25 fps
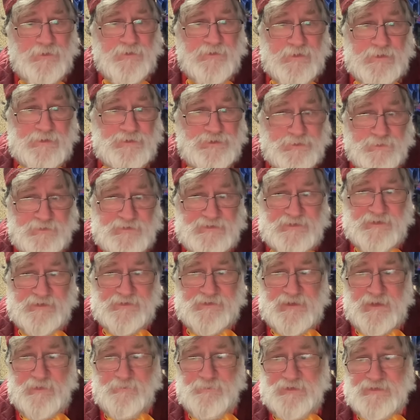They should
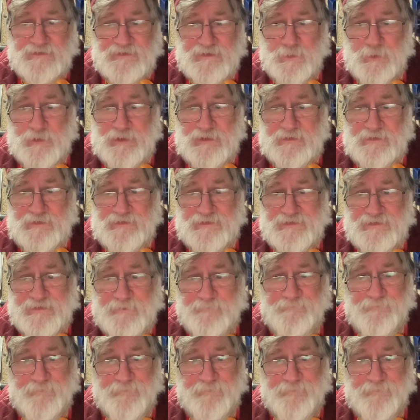certainly be squeezed.